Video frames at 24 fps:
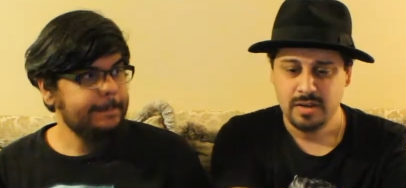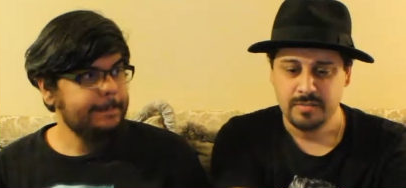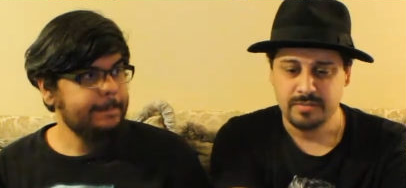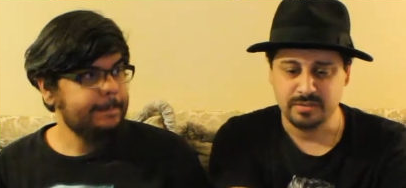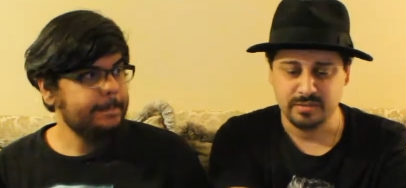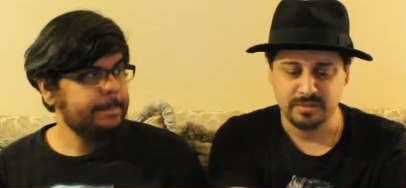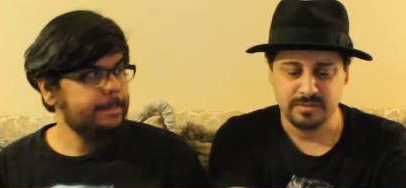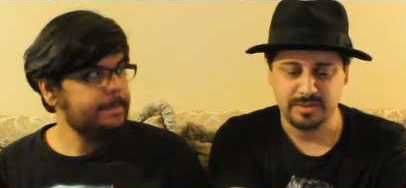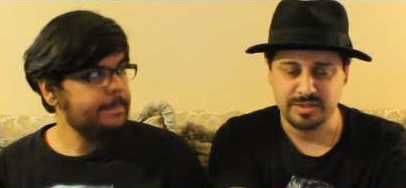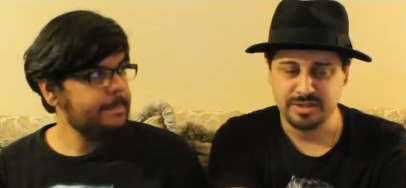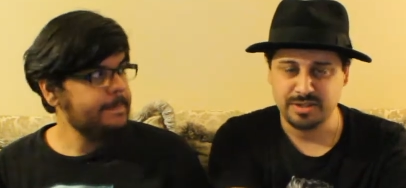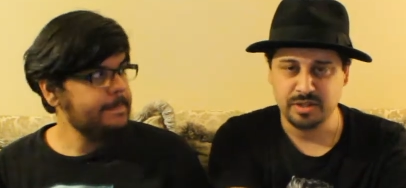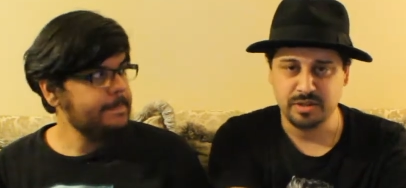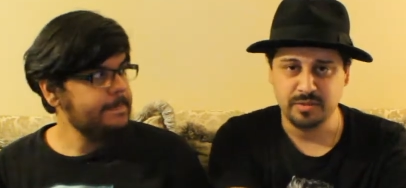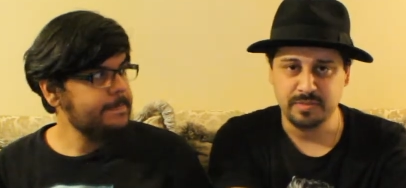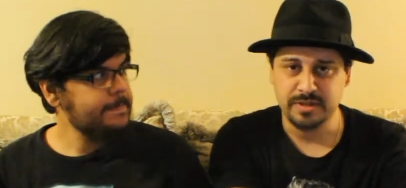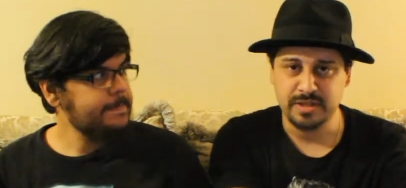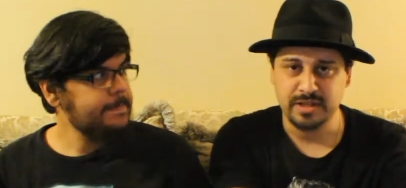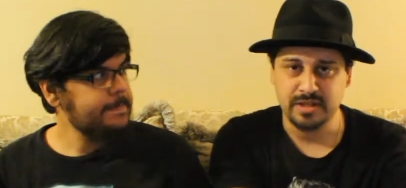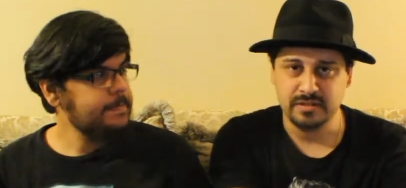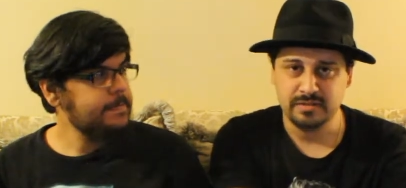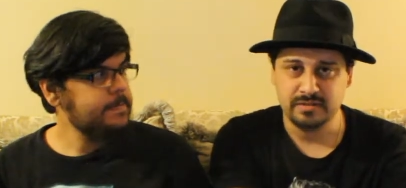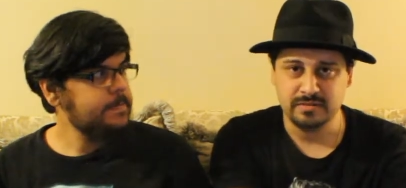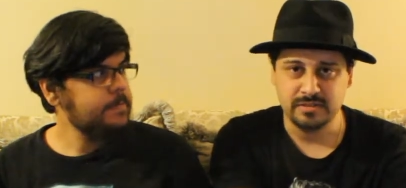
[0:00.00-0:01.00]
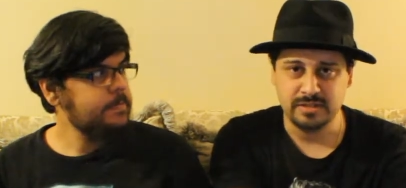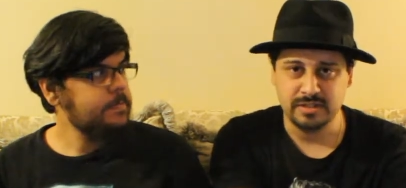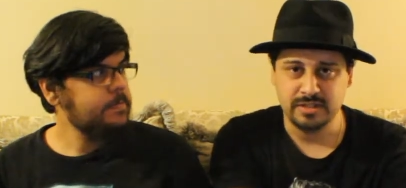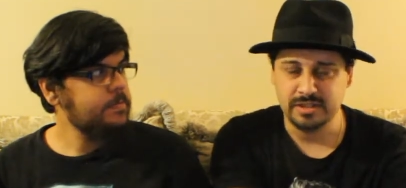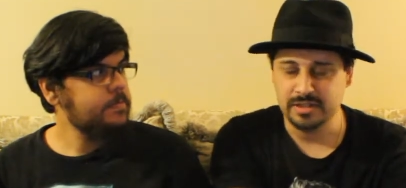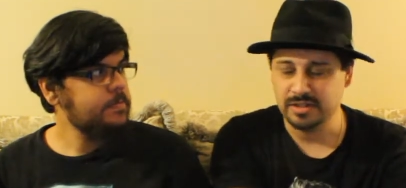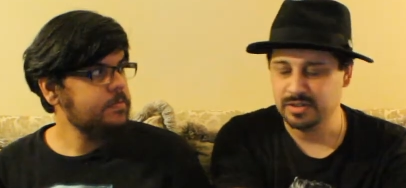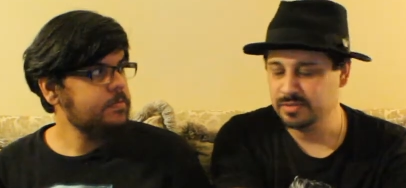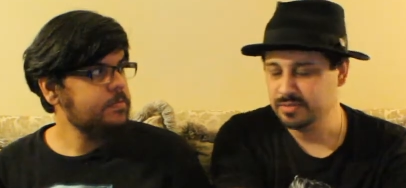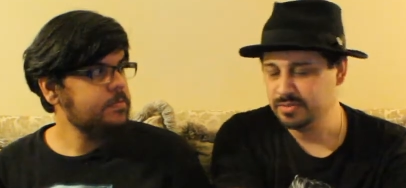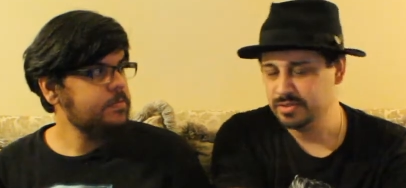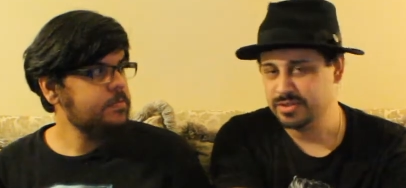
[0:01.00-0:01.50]
Speaker 1: but we'll still be, you
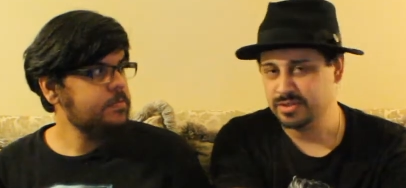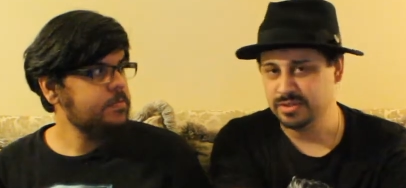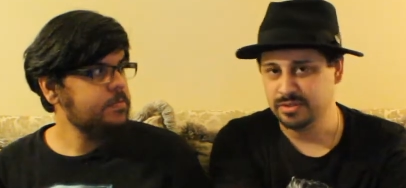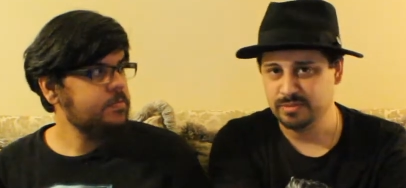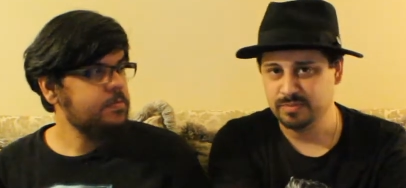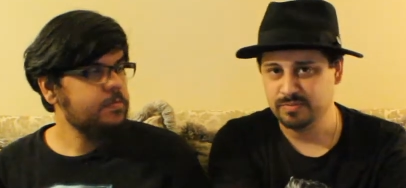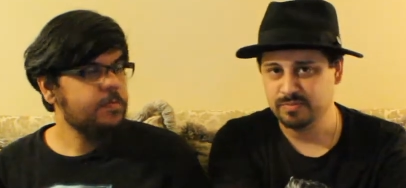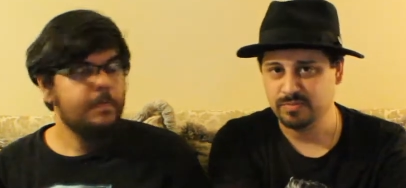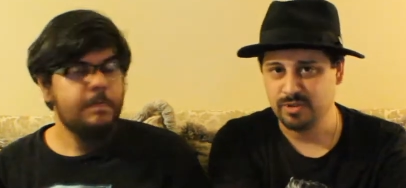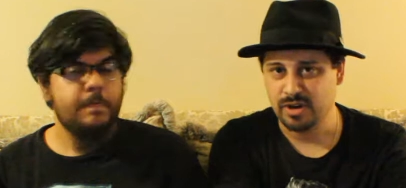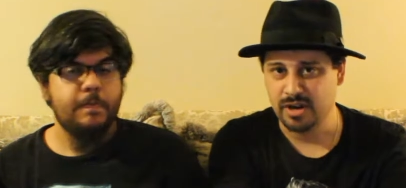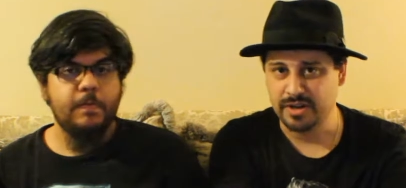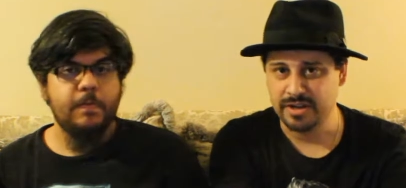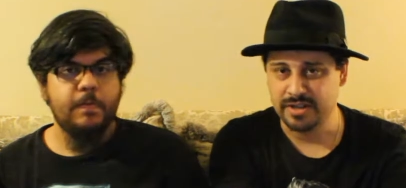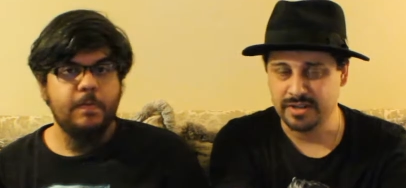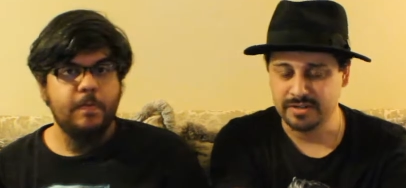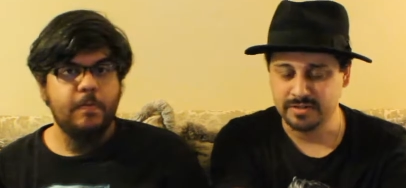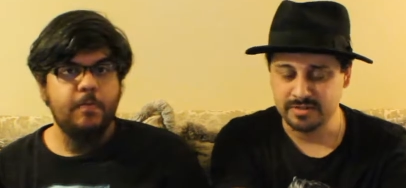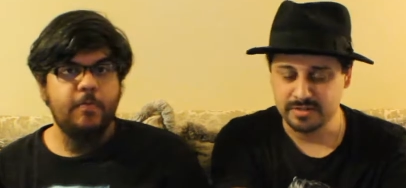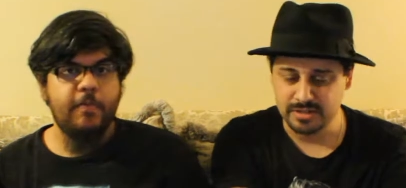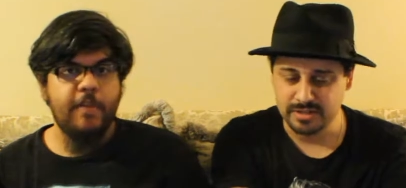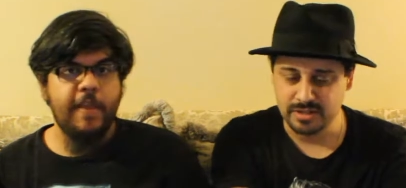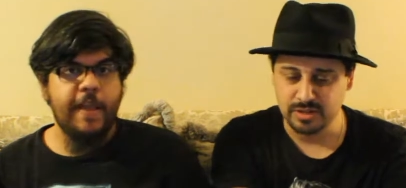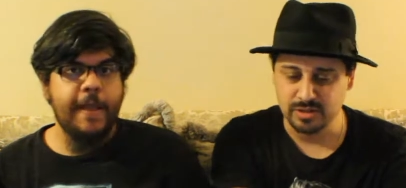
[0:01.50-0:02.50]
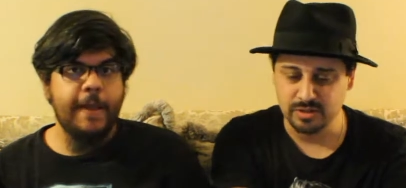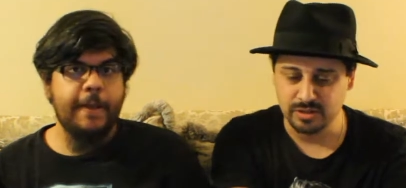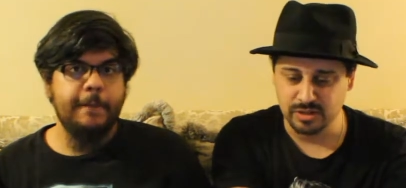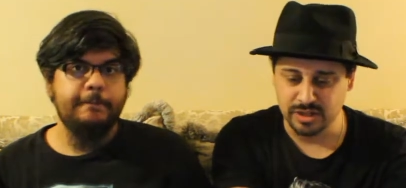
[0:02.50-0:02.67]
know, we'll still probably still yeah.